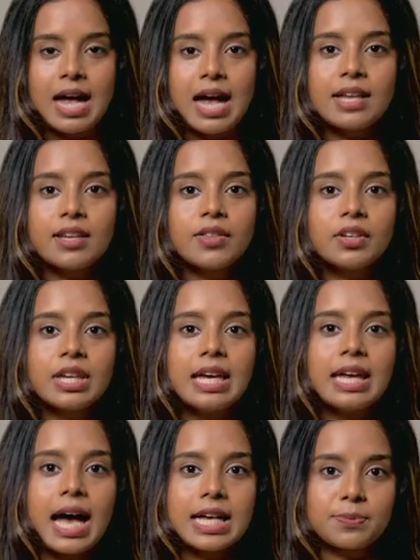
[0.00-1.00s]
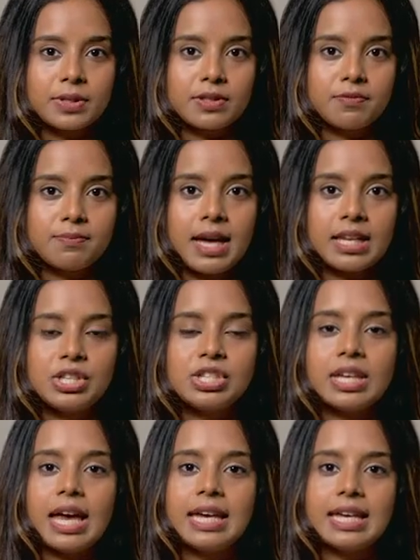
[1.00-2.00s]
Another key aspect of
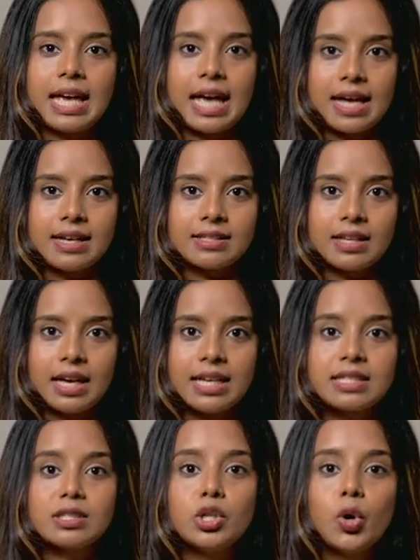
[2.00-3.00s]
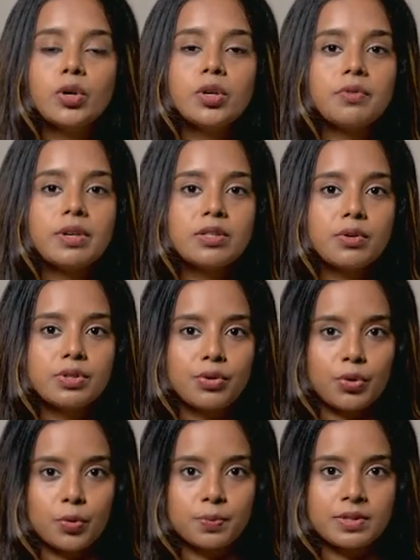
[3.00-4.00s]
managing AKS is node resource
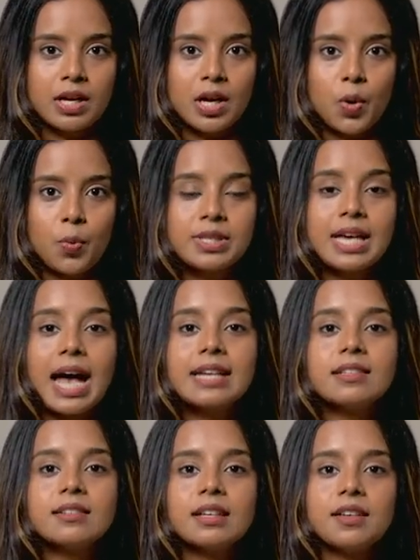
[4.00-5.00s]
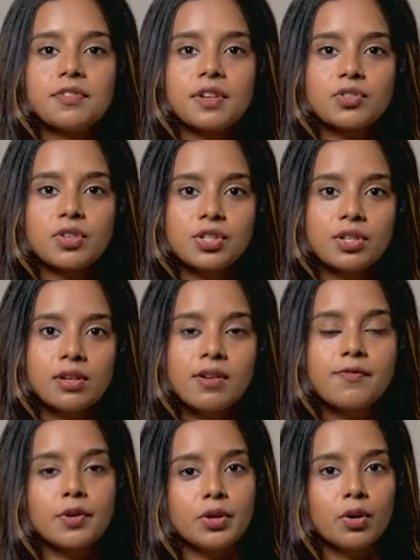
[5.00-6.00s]
groups, which handle the infrastructure
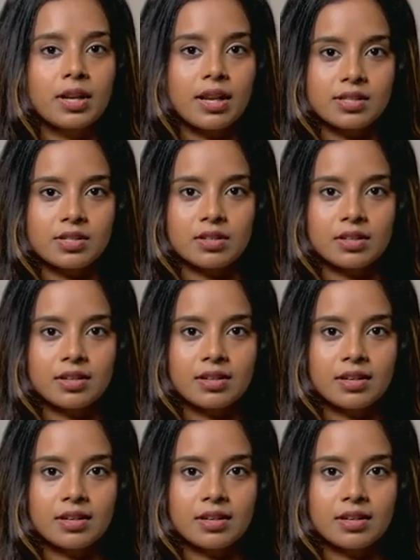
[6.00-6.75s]
for your cluster.